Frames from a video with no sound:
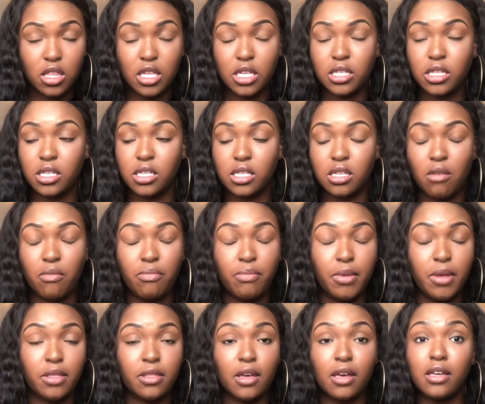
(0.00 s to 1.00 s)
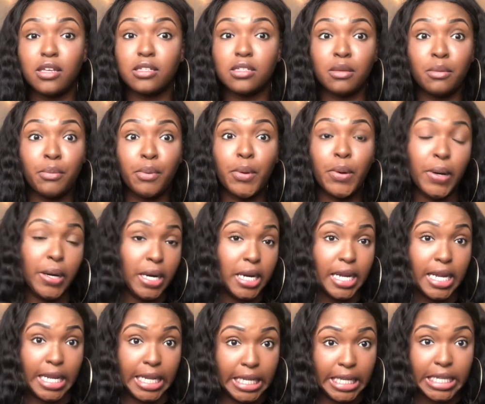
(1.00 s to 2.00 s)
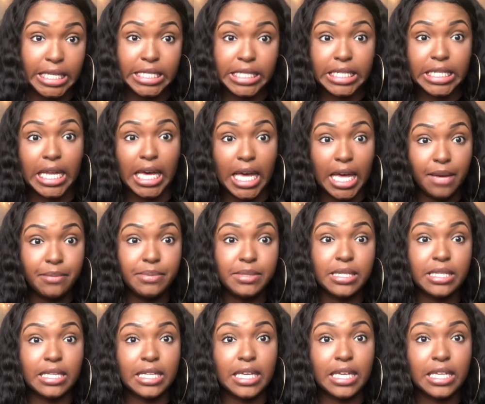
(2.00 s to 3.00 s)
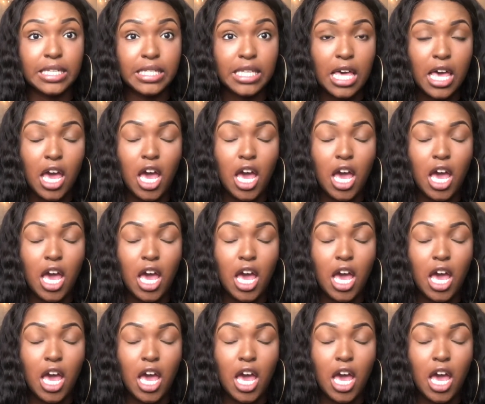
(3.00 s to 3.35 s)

this is something that is important. Listen up to this.